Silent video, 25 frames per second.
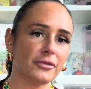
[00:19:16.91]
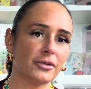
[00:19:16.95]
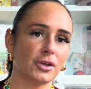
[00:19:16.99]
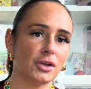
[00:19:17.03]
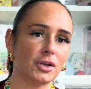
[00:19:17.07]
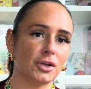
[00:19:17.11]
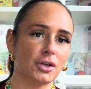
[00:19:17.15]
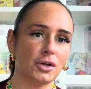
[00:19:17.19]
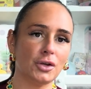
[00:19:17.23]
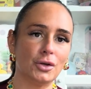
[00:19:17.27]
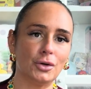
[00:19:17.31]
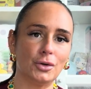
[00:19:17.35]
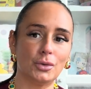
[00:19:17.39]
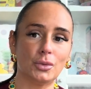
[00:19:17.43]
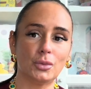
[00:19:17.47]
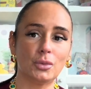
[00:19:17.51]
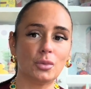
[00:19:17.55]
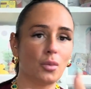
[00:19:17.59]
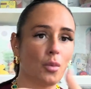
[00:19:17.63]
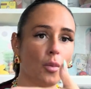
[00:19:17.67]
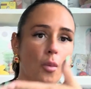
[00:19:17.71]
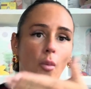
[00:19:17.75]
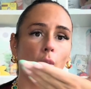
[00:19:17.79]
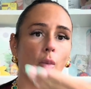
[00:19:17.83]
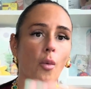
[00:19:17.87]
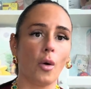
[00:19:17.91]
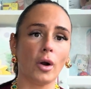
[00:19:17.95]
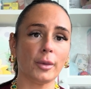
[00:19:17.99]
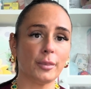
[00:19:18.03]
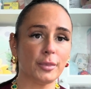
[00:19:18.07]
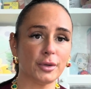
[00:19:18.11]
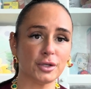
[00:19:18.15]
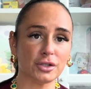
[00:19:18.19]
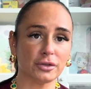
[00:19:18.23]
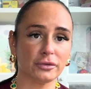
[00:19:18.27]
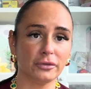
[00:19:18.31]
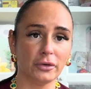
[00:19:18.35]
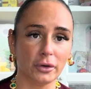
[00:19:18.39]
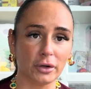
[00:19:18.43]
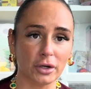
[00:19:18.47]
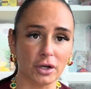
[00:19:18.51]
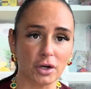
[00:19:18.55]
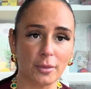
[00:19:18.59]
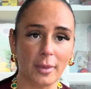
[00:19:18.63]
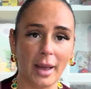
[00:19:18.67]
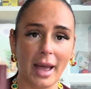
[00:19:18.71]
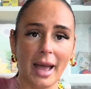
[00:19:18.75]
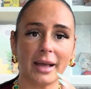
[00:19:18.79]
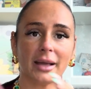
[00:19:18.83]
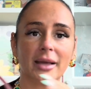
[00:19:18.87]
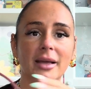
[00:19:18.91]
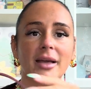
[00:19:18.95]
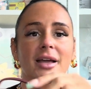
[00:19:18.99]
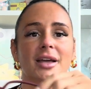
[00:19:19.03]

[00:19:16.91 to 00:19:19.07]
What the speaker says: you want to put your phone in your bag.